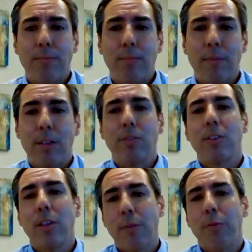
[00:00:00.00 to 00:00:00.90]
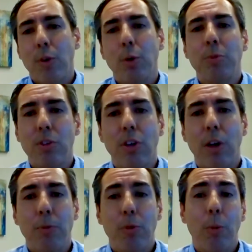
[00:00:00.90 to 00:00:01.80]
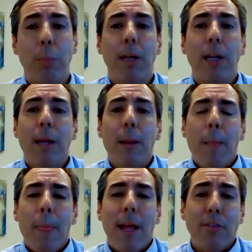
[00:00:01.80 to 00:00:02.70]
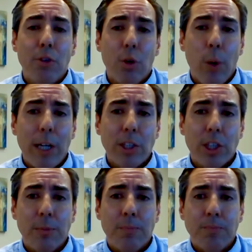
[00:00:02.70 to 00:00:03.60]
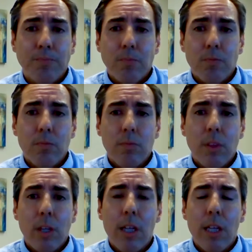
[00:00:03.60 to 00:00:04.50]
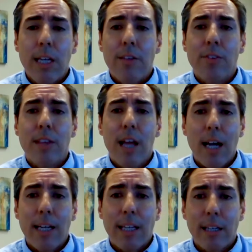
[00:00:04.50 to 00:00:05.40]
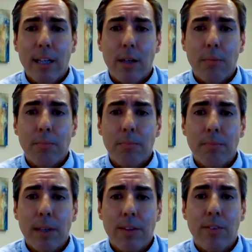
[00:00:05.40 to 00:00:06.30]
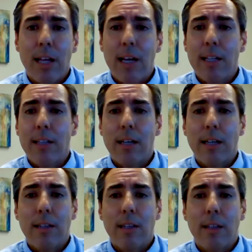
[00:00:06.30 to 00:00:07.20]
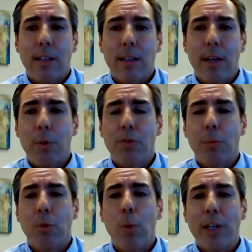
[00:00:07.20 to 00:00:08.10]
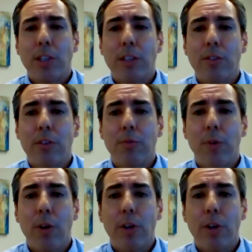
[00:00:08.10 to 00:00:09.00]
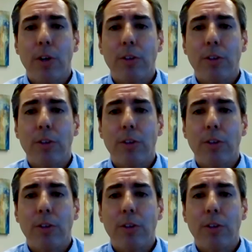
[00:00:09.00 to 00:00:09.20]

there's still a few hoops to jump through. But to answer your question, it is not income. It's not. There were some questions as far as